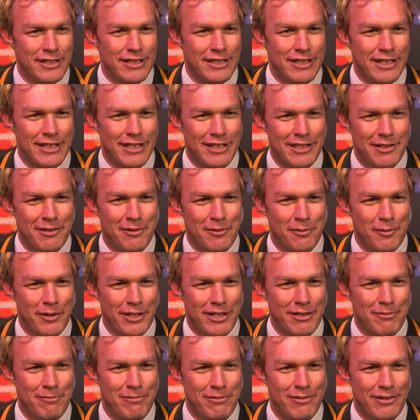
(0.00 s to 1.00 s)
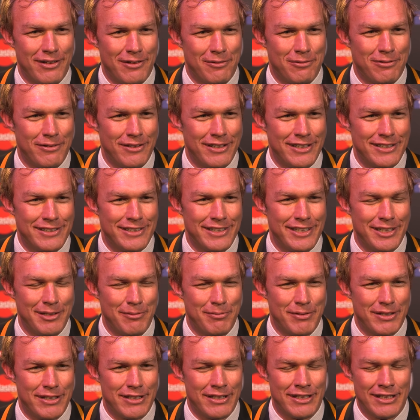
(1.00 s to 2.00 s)
and uh, we can fill, fill this
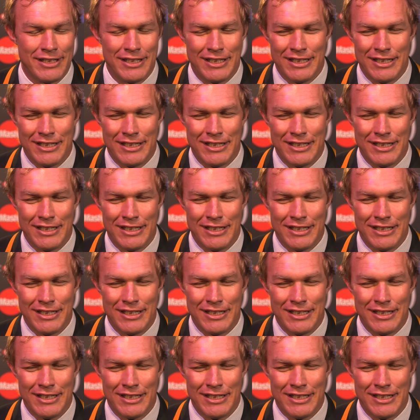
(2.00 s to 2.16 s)
team, and